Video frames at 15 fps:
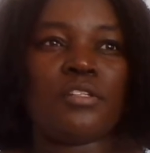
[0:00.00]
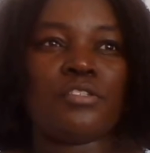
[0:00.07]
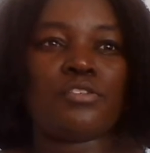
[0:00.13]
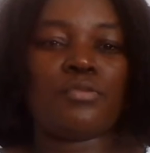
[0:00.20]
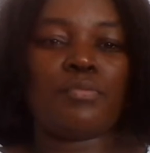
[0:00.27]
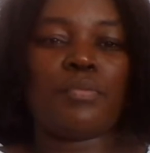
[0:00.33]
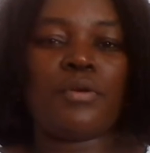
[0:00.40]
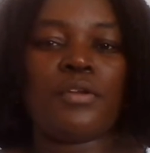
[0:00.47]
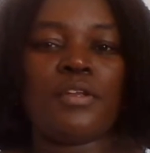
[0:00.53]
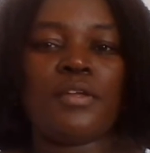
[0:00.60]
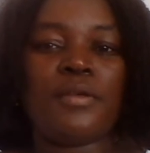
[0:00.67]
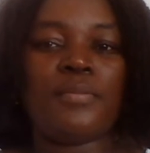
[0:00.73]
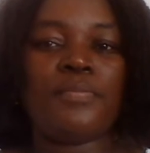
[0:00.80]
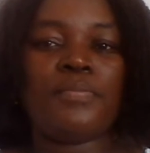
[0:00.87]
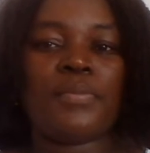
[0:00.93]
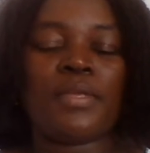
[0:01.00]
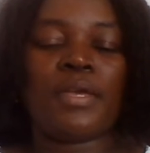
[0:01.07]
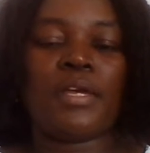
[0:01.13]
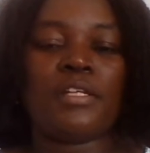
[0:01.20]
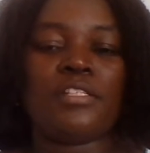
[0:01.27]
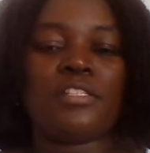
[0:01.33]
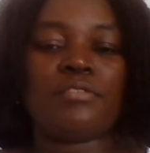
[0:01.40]
TubeBuddy.
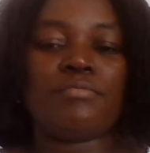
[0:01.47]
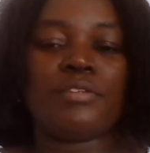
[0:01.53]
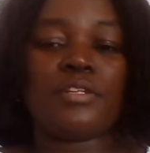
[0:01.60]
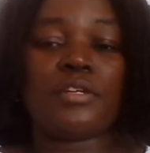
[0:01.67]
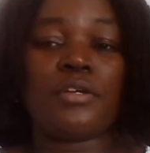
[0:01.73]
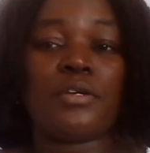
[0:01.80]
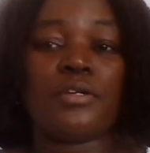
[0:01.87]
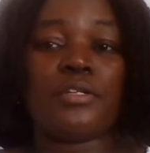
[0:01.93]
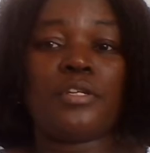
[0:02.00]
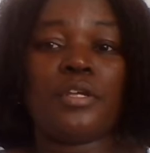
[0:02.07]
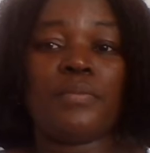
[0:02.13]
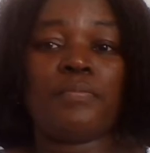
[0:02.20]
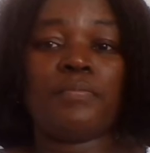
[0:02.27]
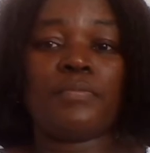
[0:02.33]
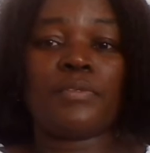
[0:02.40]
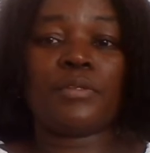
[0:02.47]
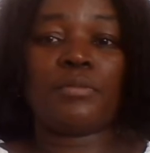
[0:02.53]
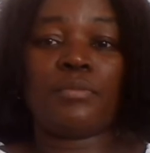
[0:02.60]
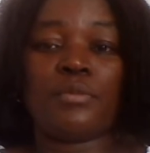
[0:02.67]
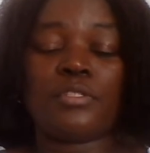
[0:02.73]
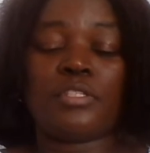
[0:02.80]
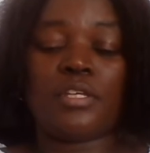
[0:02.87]
It's really good
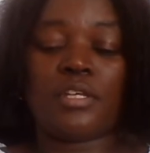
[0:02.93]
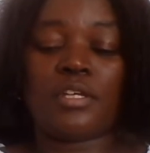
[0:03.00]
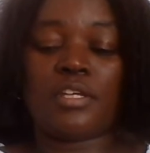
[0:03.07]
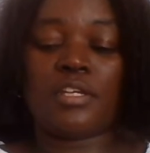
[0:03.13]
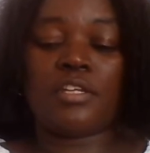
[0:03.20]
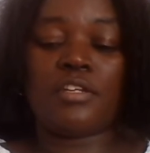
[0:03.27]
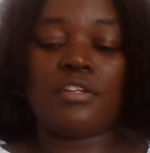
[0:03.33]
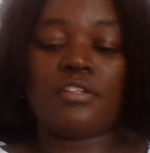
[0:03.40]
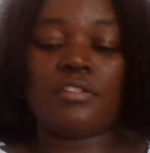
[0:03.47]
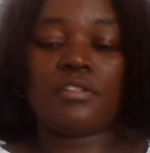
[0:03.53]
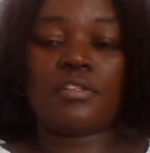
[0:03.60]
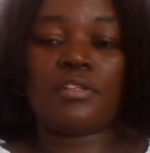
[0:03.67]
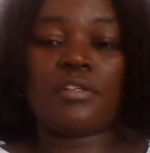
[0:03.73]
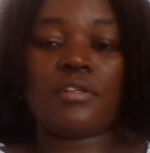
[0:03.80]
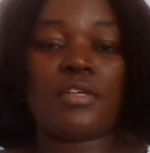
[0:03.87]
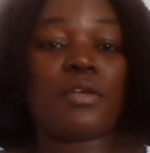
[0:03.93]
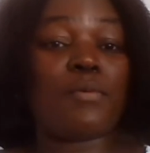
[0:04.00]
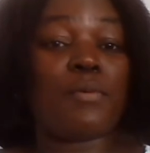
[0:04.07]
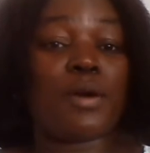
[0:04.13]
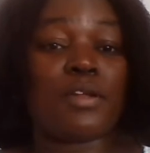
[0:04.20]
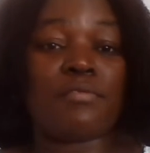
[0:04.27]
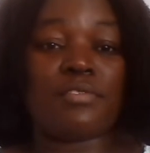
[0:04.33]
with a
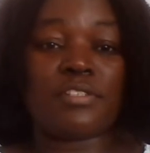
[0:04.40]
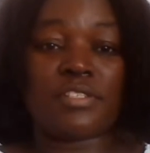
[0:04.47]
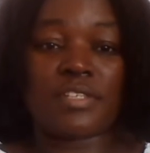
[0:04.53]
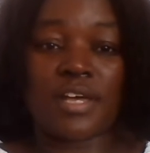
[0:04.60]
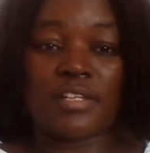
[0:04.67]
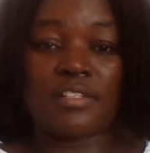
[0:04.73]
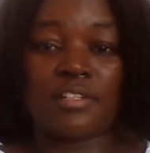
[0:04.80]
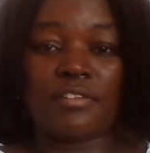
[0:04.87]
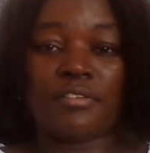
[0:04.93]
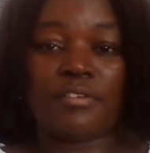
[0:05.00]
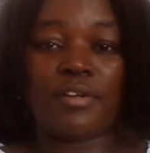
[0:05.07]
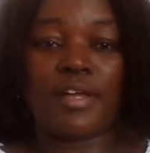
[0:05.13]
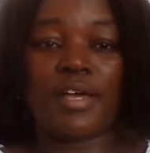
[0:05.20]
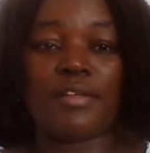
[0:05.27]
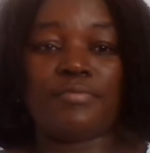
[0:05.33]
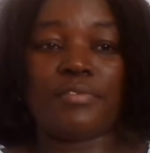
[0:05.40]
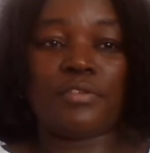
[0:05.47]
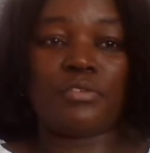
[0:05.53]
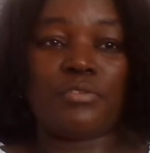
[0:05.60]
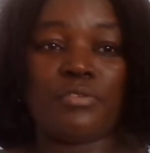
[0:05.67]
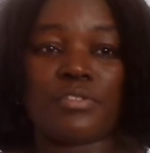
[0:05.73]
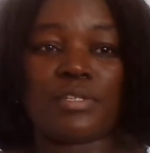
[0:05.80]
keyword research and all that. If I
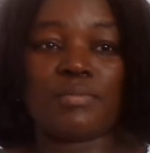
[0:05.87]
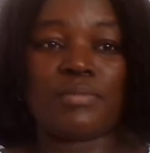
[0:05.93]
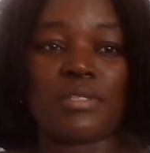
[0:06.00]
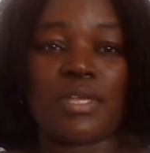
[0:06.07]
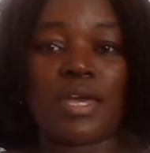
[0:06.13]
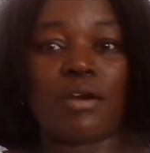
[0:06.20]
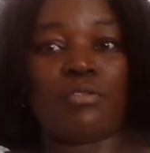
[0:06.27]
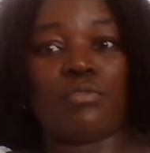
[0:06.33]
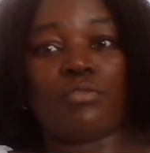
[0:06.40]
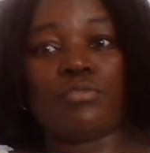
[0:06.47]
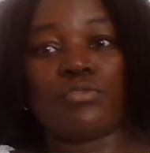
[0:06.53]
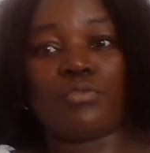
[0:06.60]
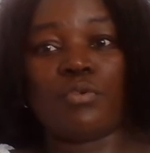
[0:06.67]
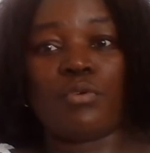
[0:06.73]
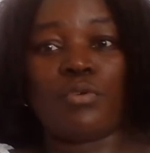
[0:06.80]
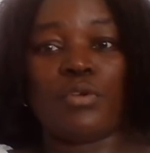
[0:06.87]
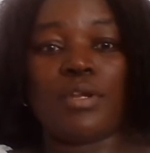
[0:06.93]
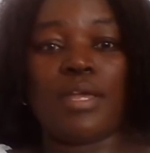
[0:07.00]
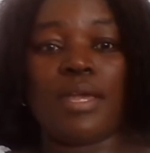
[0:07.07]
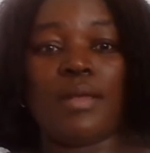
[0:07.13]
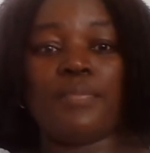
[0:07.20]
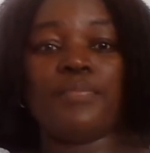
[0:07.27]
don't know something, I always go on
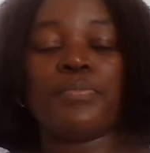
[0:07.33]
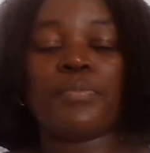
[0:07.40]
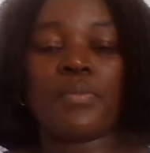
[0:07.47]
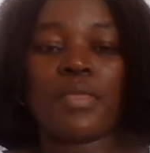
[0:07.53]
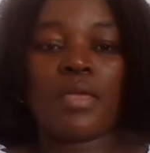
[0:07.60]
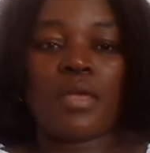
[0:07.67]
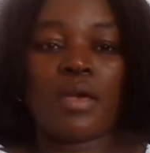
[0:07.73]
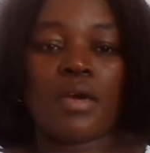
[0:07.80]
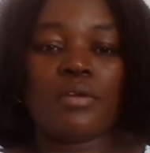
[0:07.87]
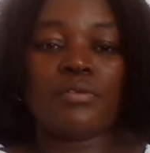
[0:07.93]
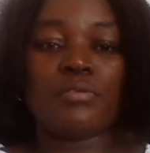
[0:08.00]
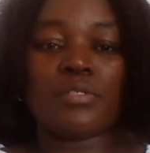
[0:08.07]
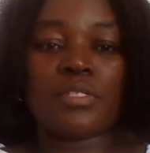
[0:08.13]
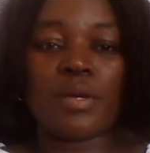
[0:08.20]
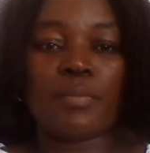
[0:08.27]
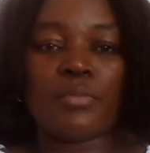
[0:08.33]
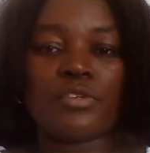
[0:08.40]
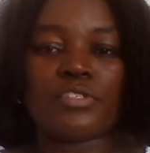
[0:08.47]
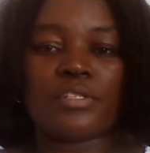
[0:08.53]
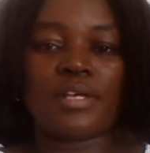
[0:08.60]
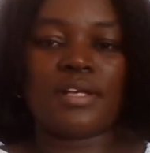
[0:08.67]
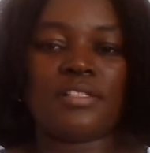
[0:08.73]
there and do some
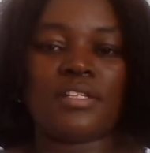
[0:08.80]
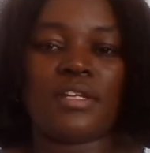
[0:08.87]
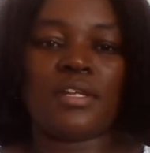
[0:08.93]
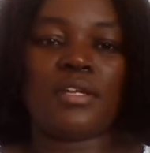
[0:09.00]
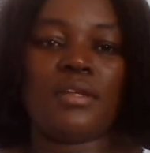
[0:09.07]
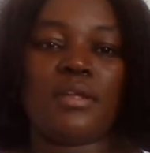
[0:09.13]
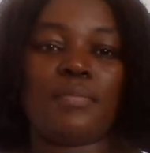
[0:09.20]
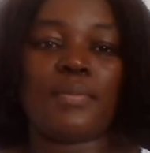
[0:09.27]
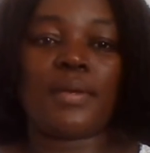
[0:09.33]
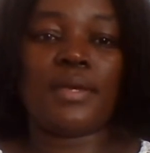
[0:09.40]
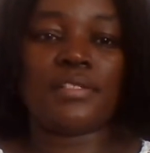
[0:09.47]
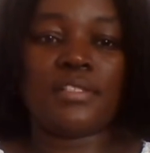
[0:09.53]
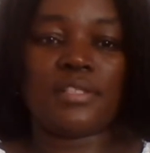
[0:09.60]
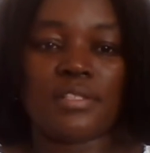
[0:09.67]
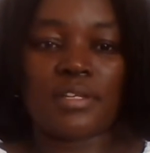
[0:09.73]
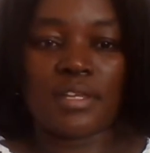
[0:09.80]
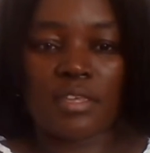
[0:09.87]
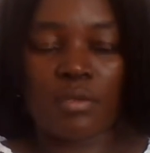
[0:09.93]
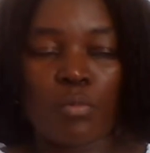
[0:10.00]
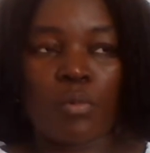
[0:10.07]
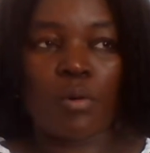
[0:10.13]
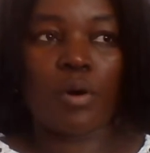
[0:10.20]
research and end up getting the
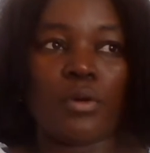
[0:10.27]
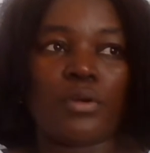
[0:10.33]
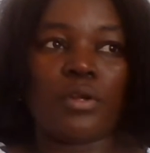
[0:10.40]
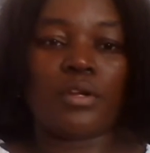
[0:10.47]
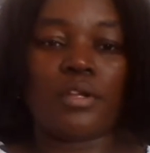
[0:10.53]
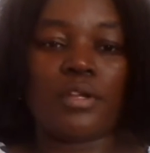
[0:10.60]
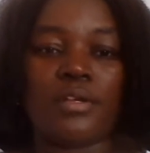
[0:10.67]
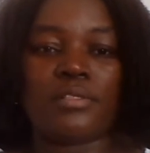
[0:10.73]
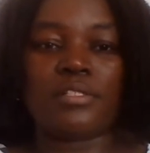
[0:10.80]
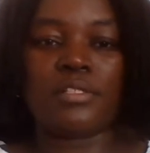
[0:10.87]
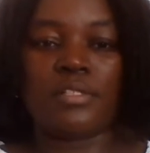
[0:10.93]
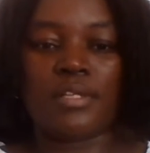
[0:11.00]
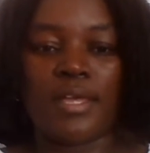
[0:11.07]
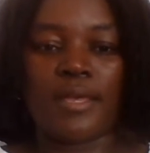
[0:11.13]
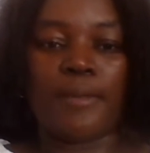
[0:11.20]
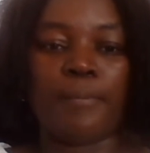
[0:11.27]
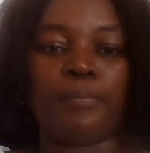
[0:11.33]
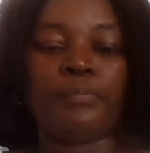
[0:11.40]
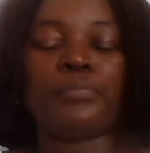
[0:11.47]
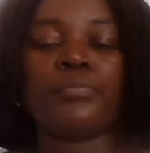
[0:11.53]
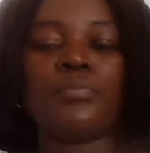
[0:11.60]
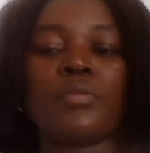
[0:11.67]
keyword and getting the
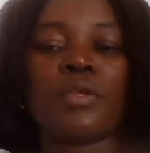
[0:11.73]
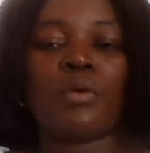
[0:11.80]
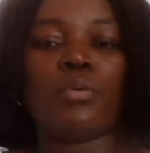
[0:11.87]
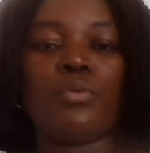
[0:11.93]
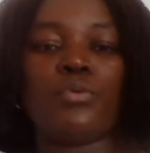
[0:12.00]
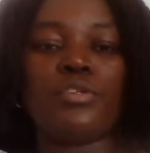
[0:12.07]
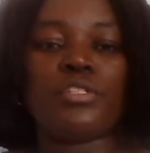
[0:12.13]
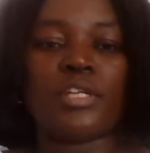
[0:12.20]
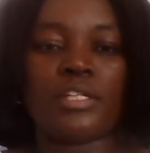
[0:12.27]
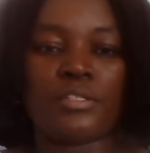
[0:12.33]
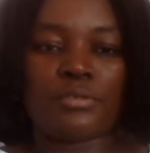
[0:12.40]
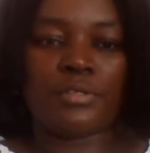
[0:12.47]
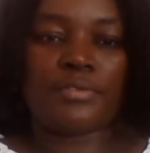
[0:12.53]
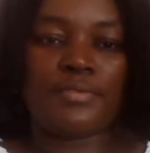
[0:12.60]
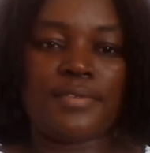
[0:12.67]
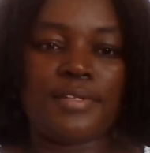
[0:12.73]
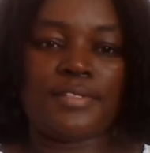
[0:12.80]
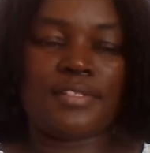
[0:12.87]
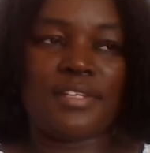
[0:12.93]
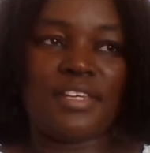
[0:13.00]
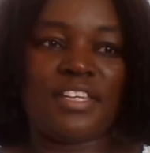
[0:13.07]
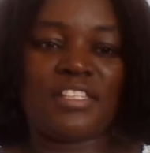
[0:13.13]
good title.
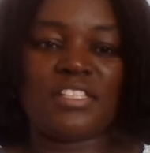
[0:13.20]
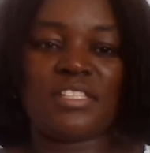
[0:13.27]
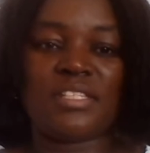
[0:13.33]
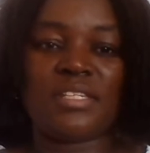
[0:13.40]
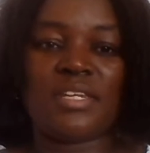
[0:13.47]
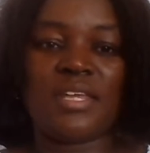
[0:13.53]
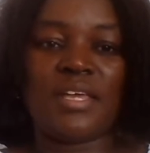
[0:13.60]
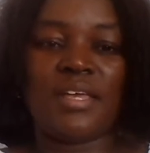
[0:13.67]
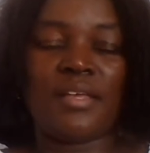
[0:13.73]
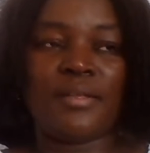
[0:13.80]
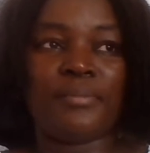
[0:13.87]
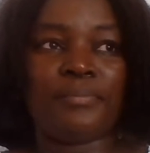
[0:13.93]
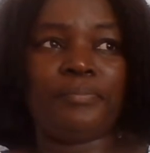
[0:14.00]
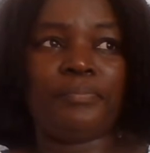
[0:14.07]
Definitely it's the